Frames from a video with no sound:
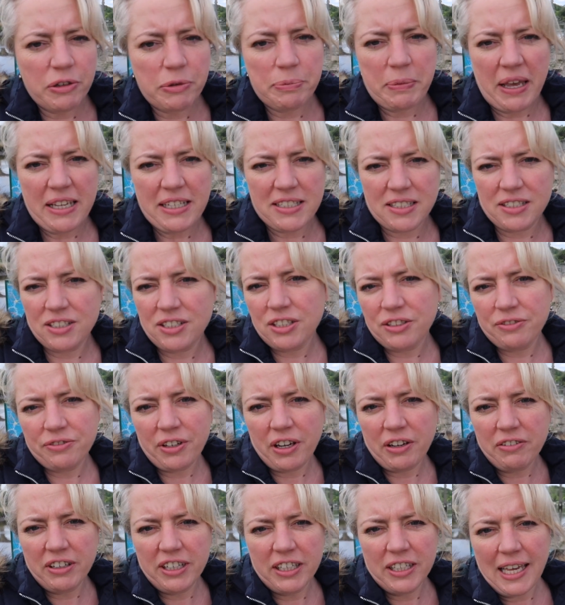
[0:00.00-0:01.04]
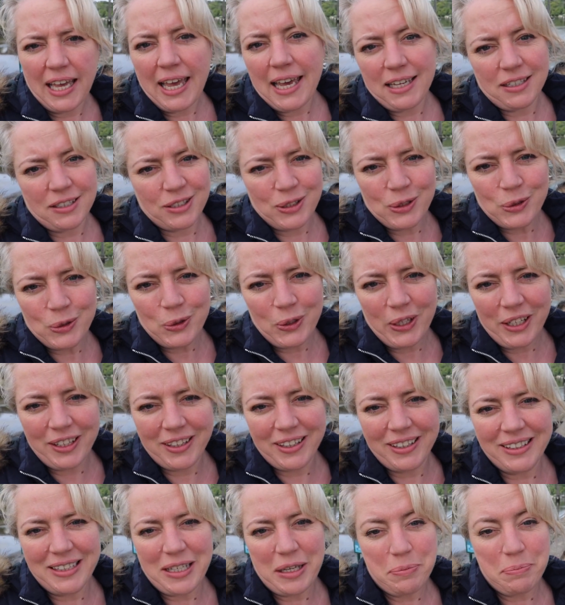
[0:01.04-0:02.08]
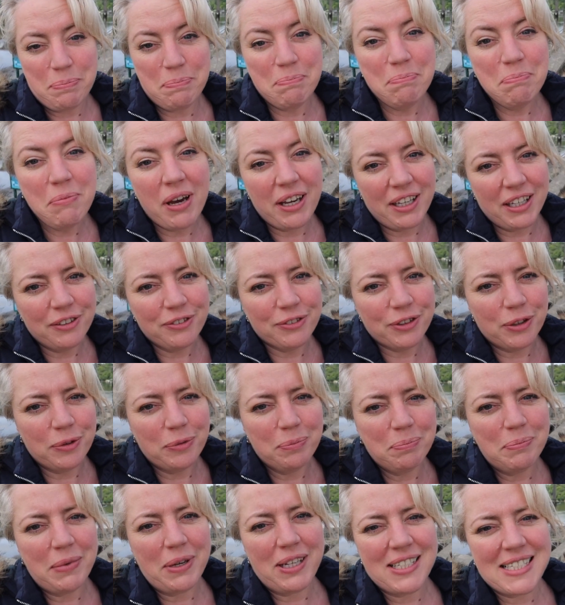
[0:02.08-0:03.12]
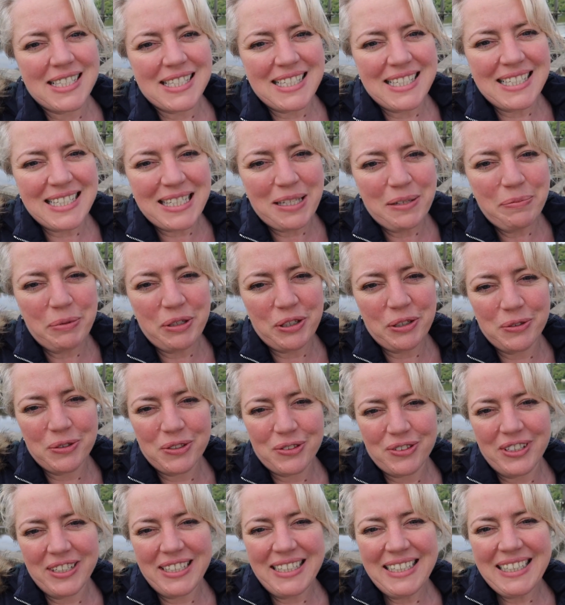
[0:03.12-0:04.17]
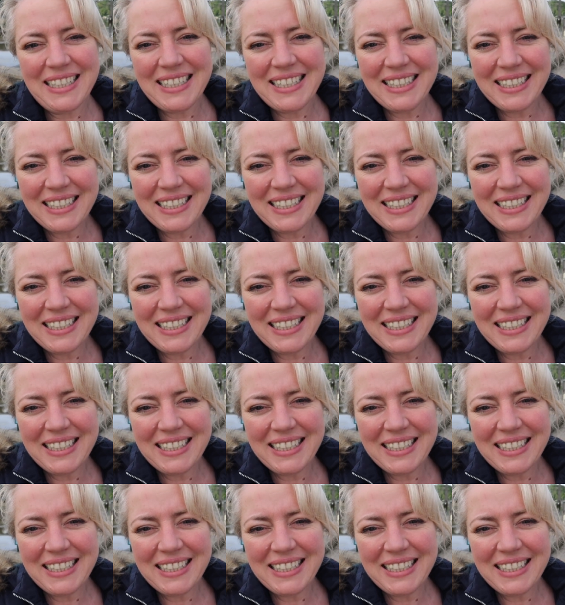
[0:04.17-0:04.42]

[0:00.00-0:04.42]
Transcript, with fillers: of a passenger ferry at all. I think that might have gone bust since the book was written.